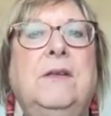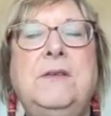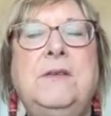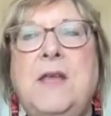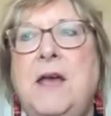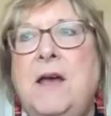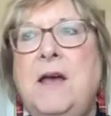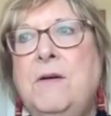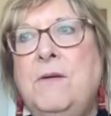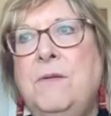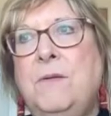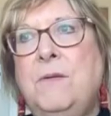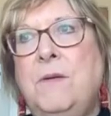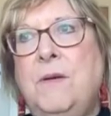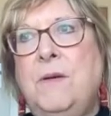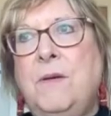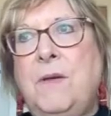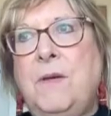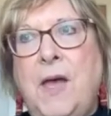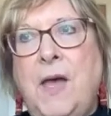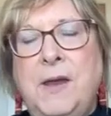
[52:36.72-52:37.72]
Now,
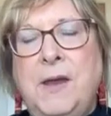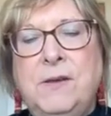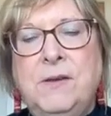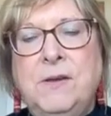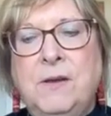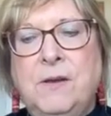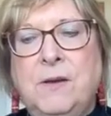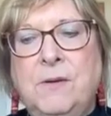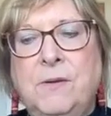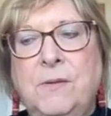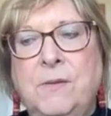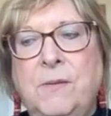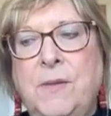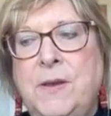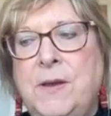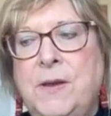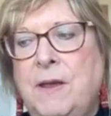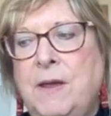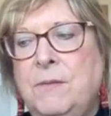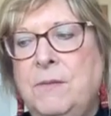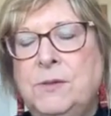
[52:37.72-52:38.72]
I know,
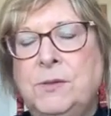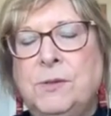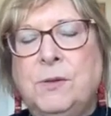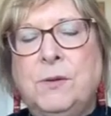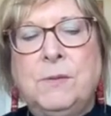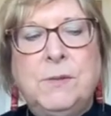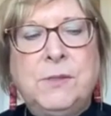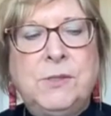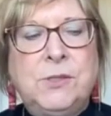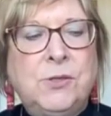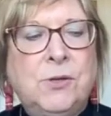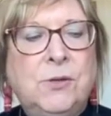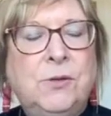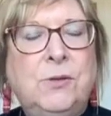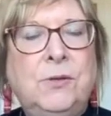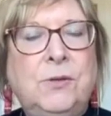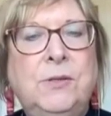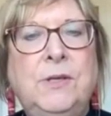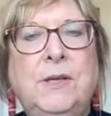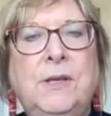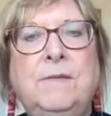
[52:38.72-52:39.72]
and I was always
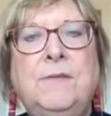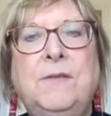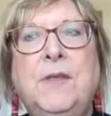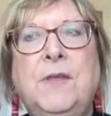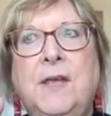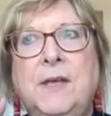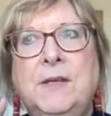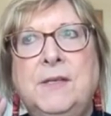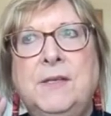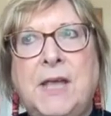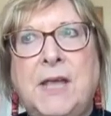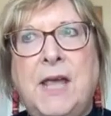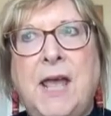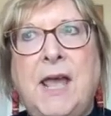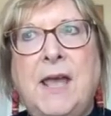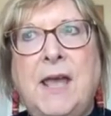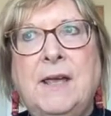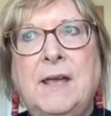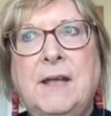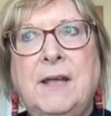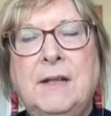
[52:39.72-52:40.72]
told if they attack